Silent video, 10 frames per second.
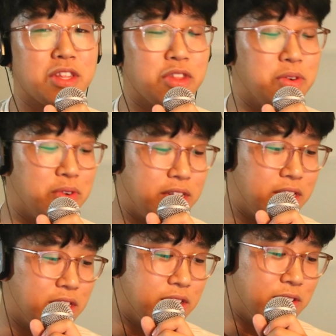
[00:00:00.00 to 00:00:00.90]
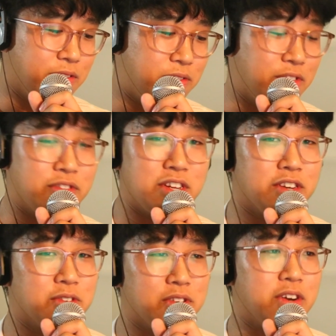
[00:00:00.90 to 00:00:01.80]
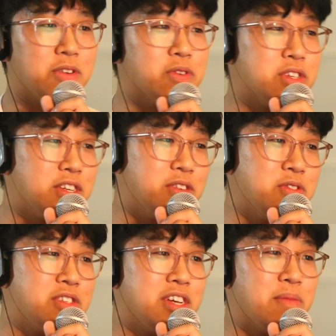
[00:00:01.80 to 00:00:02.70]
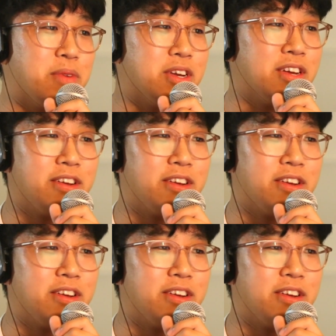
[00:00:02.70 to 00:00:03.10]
$1,500 that you sent me,